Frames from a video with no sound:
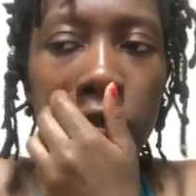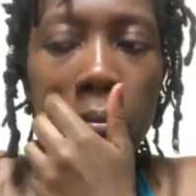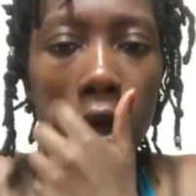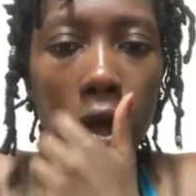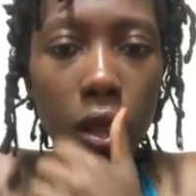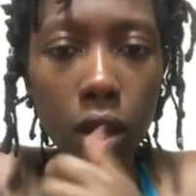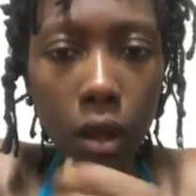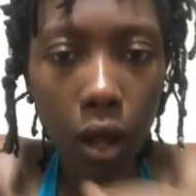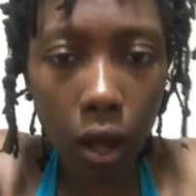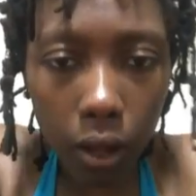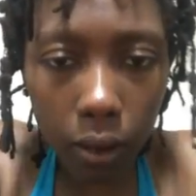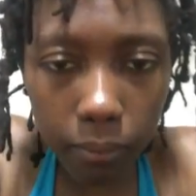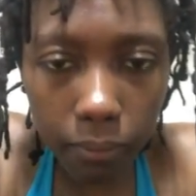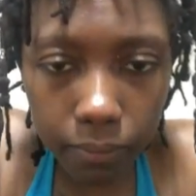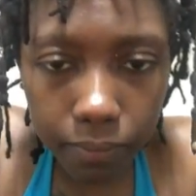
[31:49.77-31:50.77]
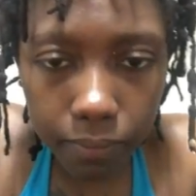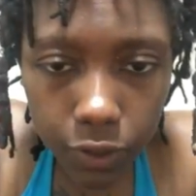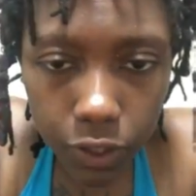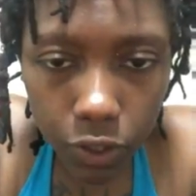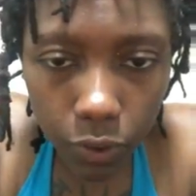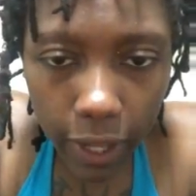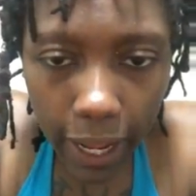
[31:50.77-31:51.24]
But
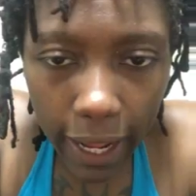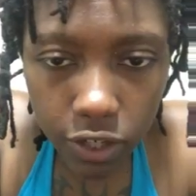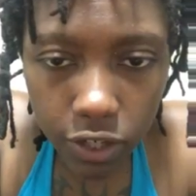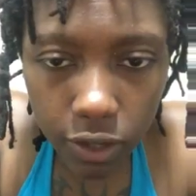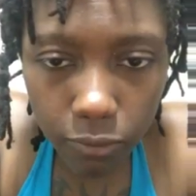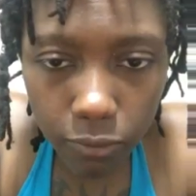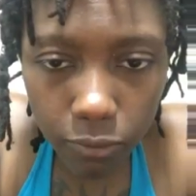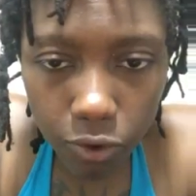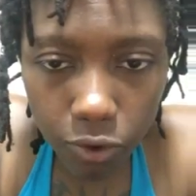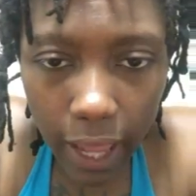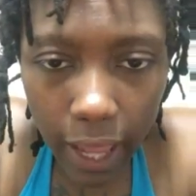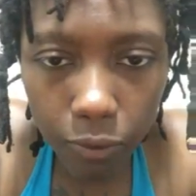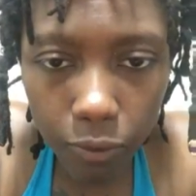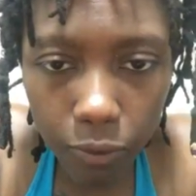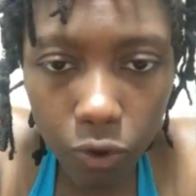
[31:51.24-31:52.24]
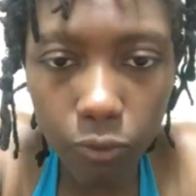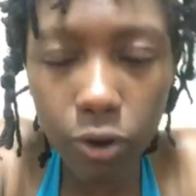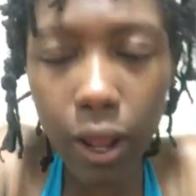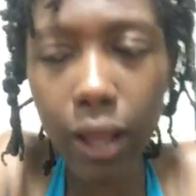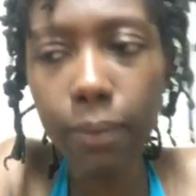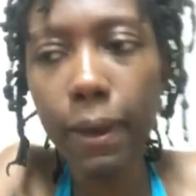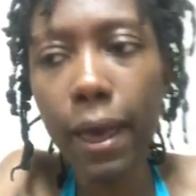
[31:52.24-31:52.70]
so Cancer moon and Capricorn moon are
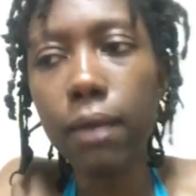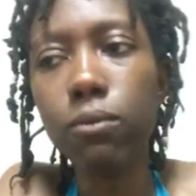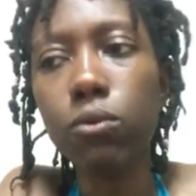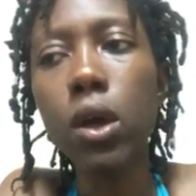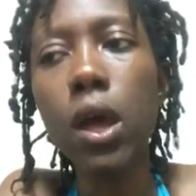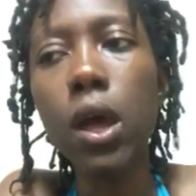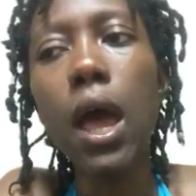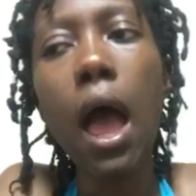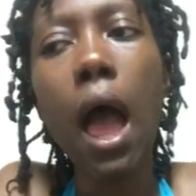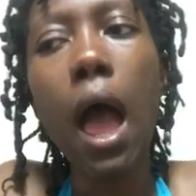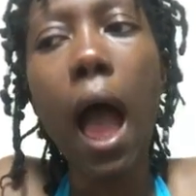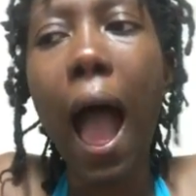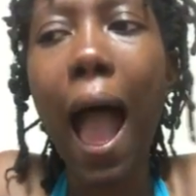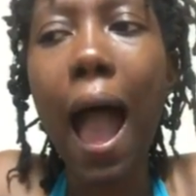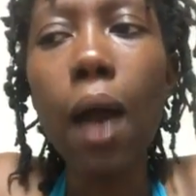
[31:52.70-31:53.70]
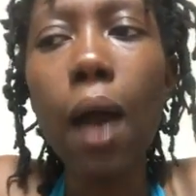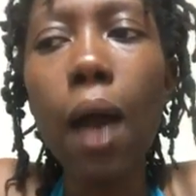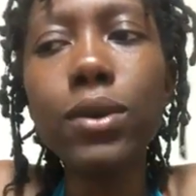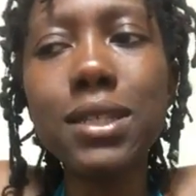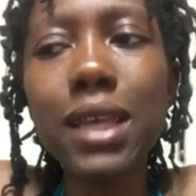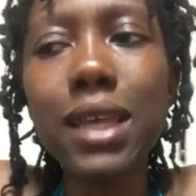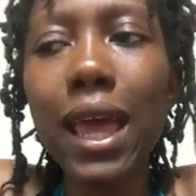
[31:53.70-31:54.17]
not compatible. I would
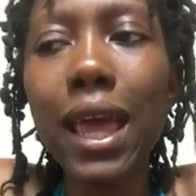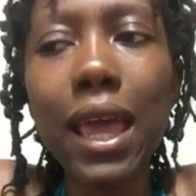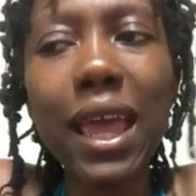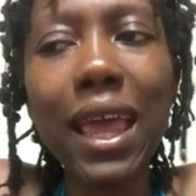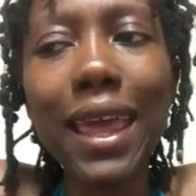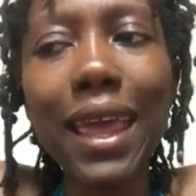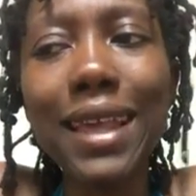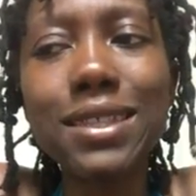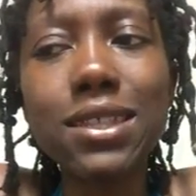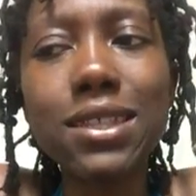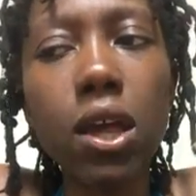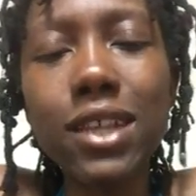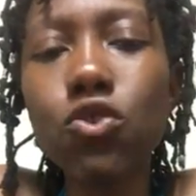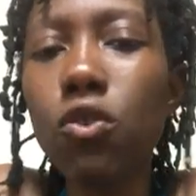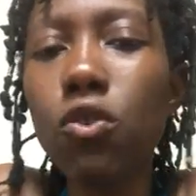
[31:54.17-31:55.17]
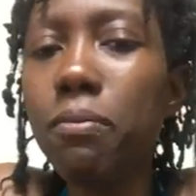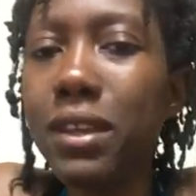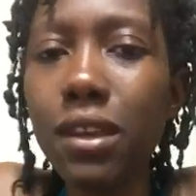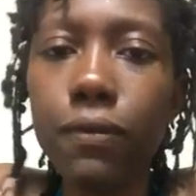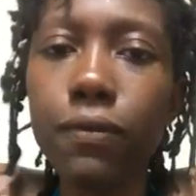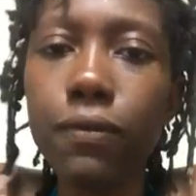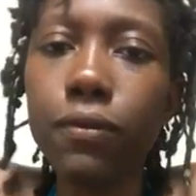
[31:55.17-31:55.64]
say it's going to be
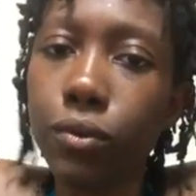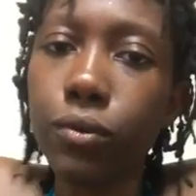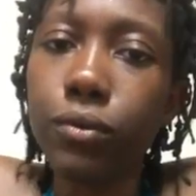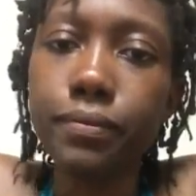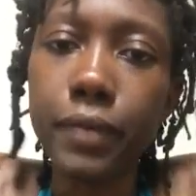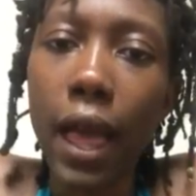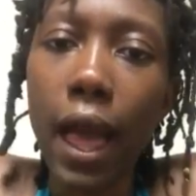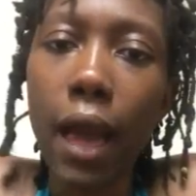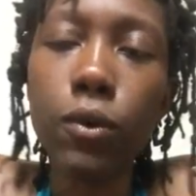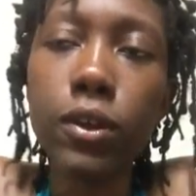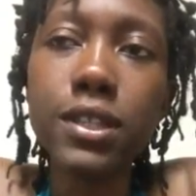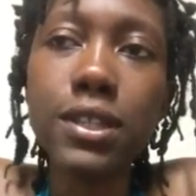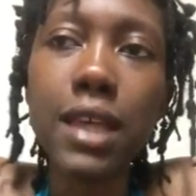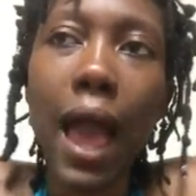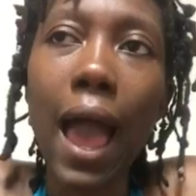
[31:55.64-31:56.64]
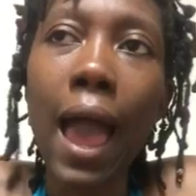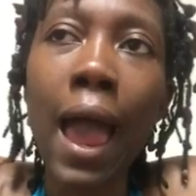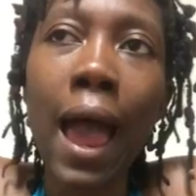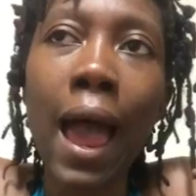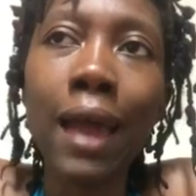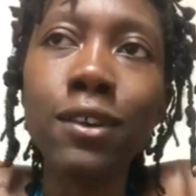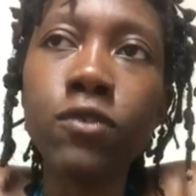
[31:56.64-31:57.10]
difficult.
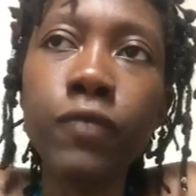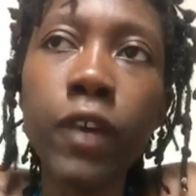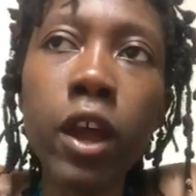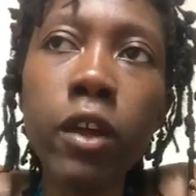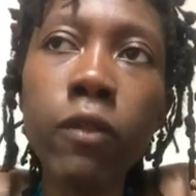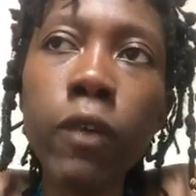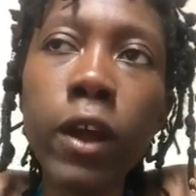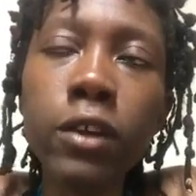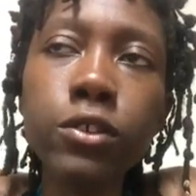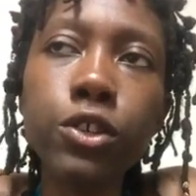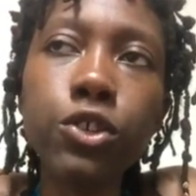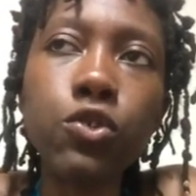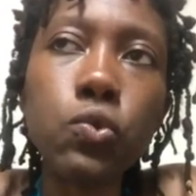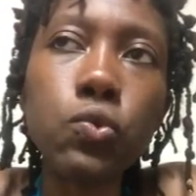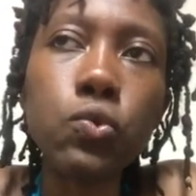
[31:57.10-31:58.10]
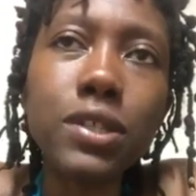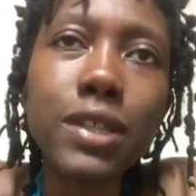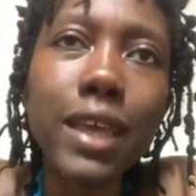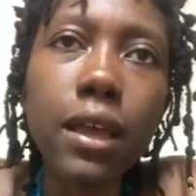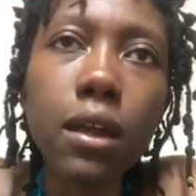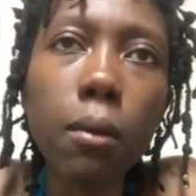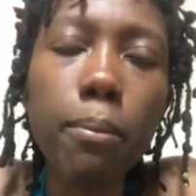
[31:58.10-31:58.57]
I very rarely use
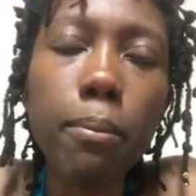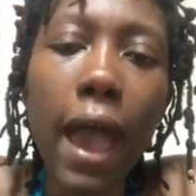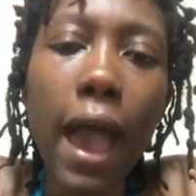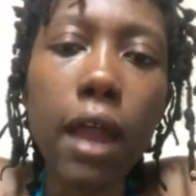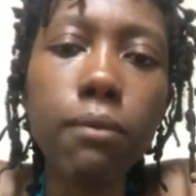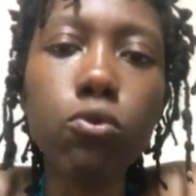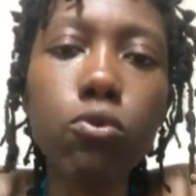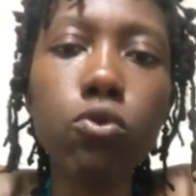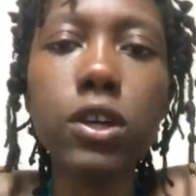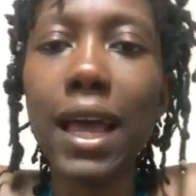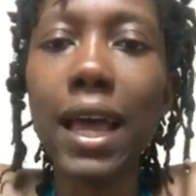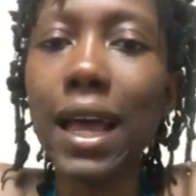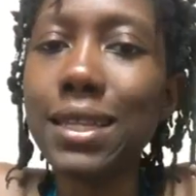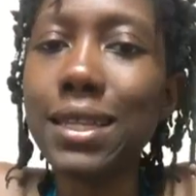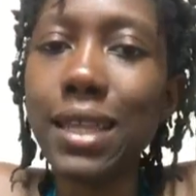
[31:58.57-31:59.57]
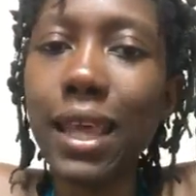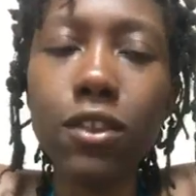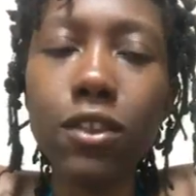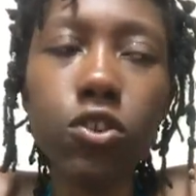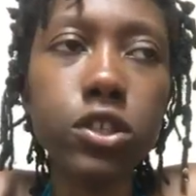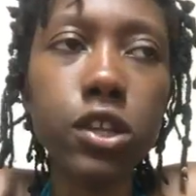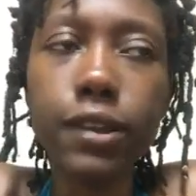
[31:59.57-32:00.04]
incompatible because, like I said,
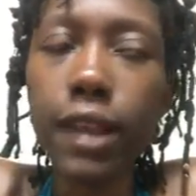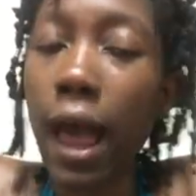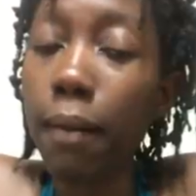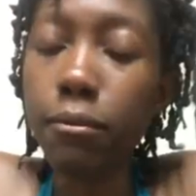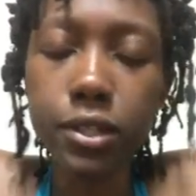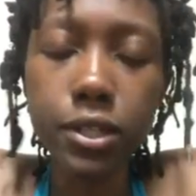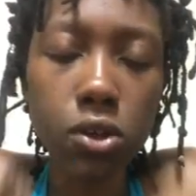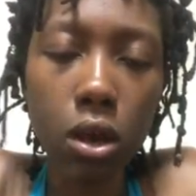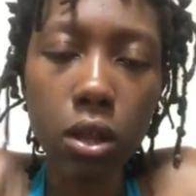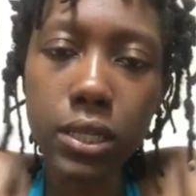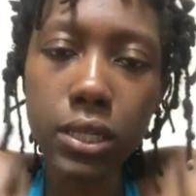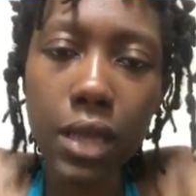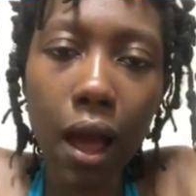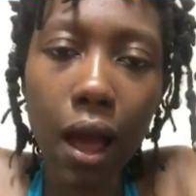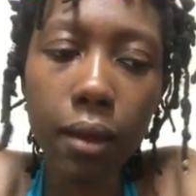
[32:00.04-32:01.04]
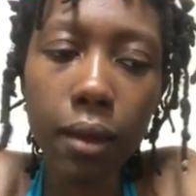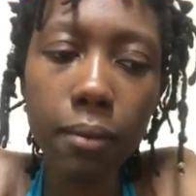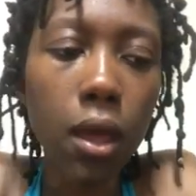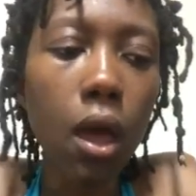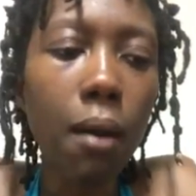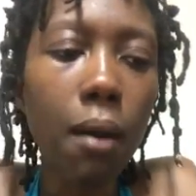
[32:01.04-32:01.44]
there's anomalies all the time.